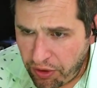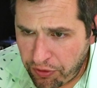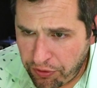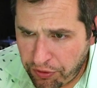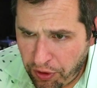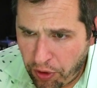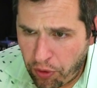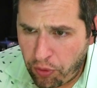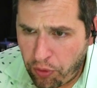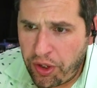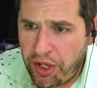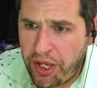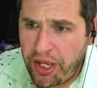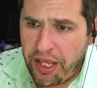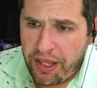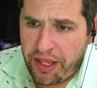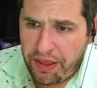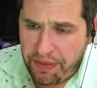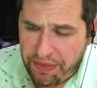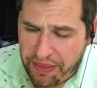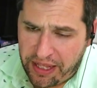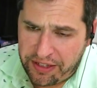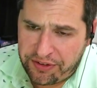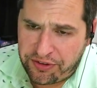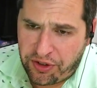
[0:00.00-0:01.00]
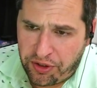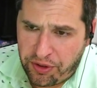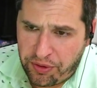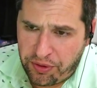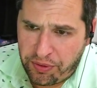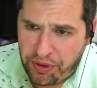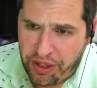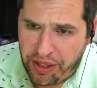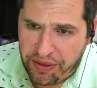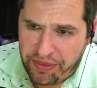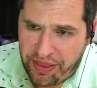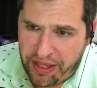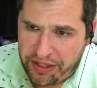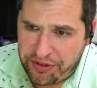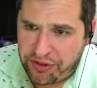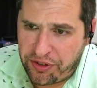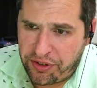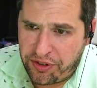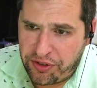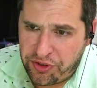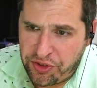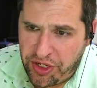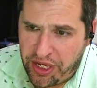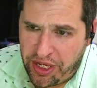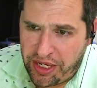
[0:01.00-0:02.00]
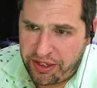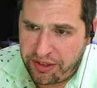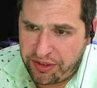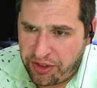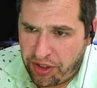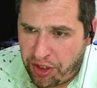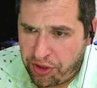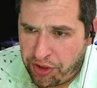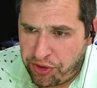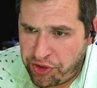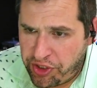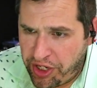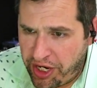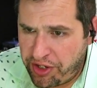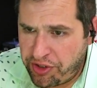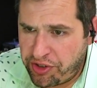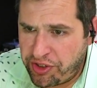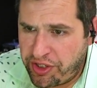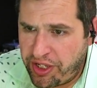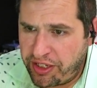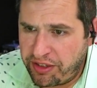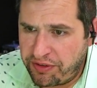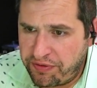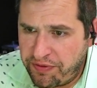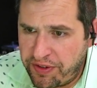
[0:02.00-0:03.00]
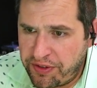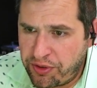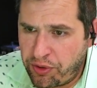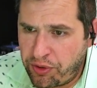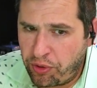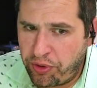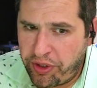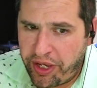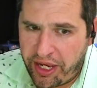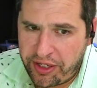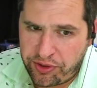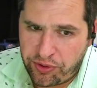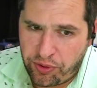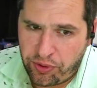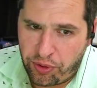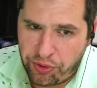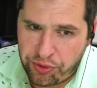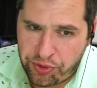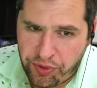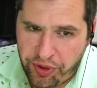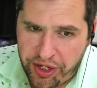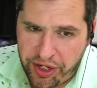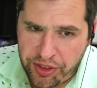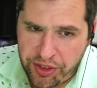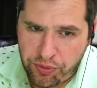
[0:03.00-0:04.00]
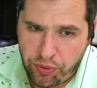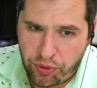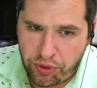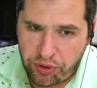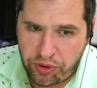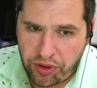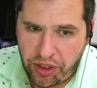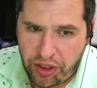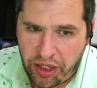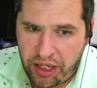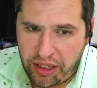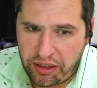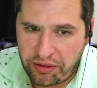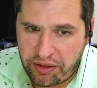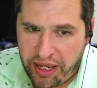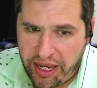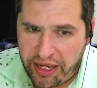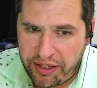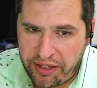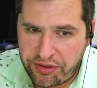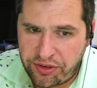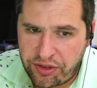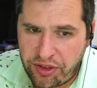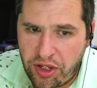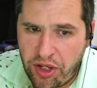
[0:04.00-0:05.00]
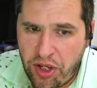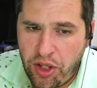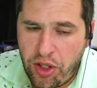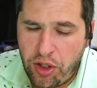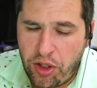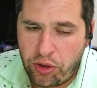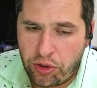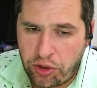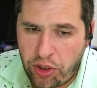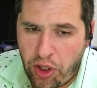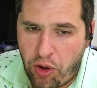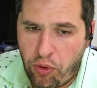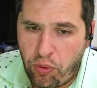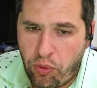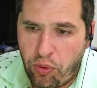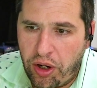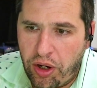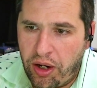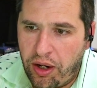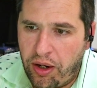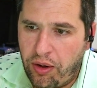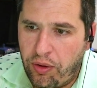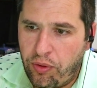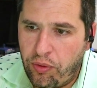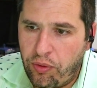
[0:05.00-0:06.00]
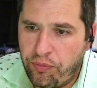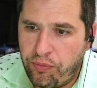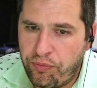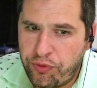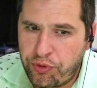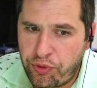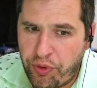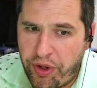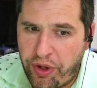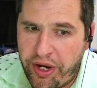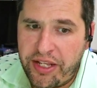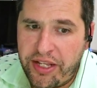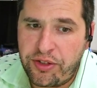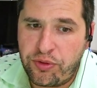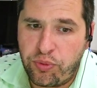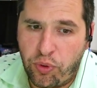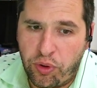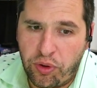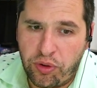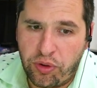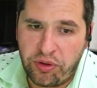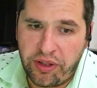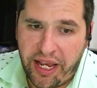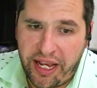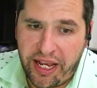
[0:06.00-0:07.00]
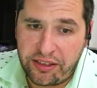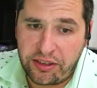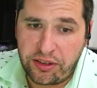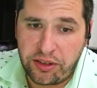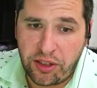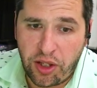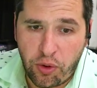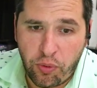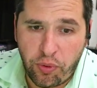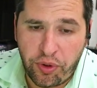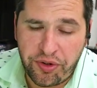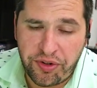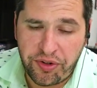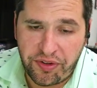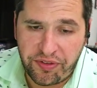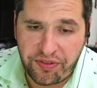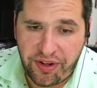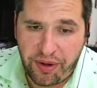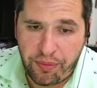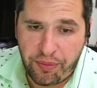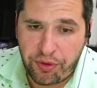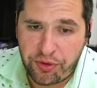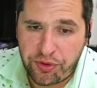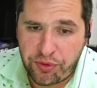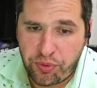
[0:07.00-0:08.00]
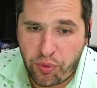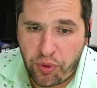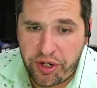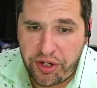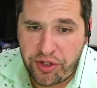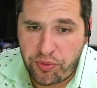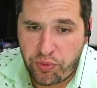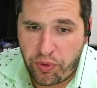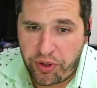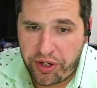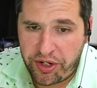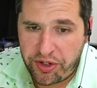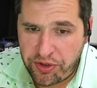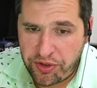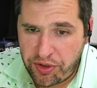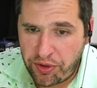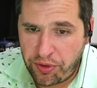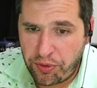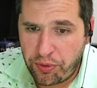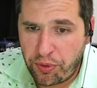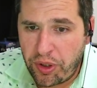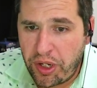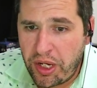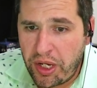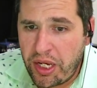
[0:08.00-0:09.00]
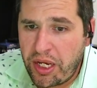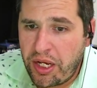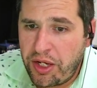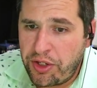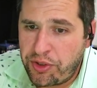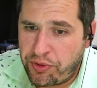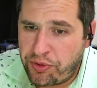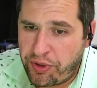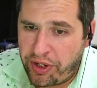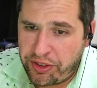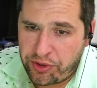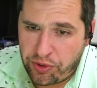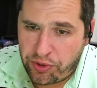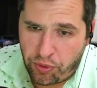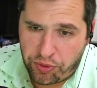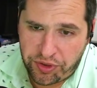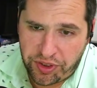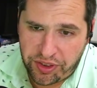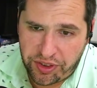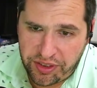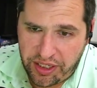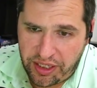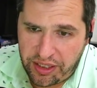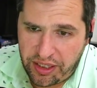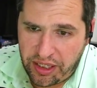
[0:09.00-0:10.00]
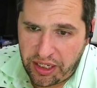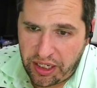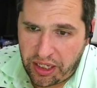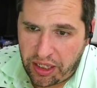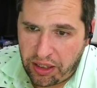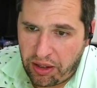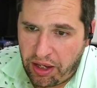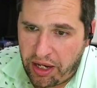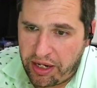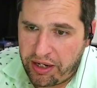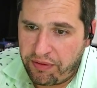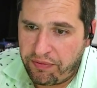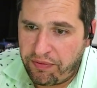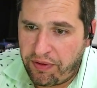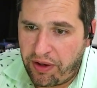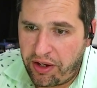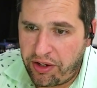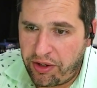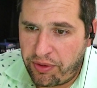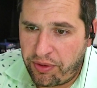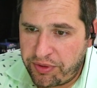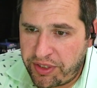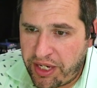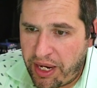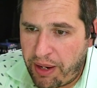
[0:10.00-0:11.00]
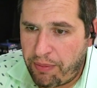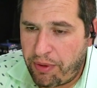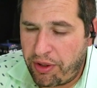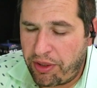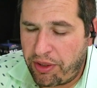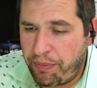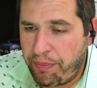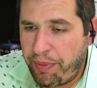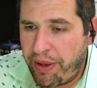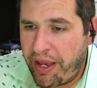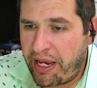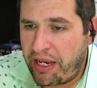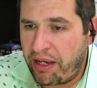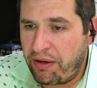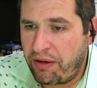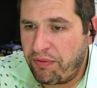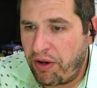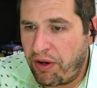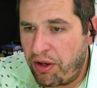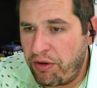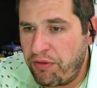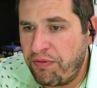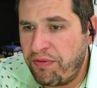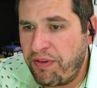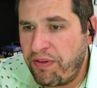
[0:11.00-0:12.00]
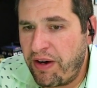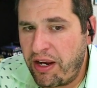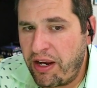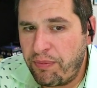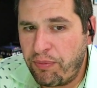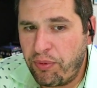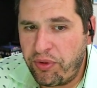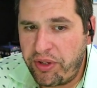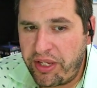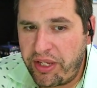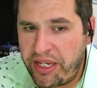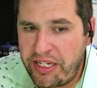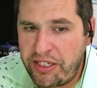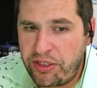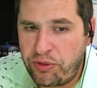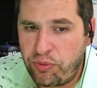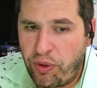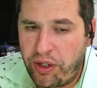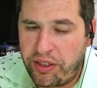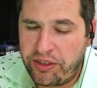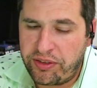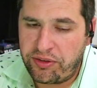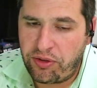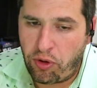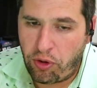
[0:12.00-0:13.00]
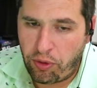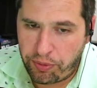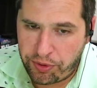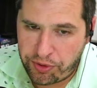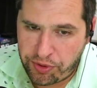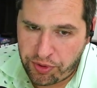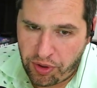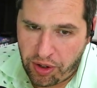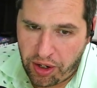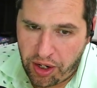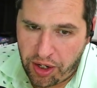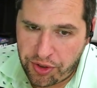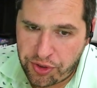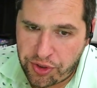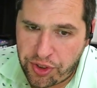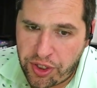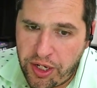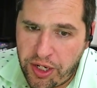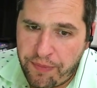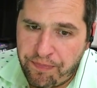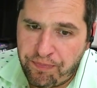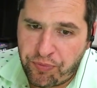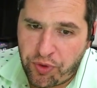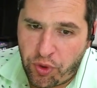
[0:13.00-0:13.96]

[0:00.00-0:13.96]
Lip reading: So that's gonna change things. Physical gas oil trades were last lower in December 2022. Trade sources said the decline in volumes came on the back of unviable east-west arbitrage,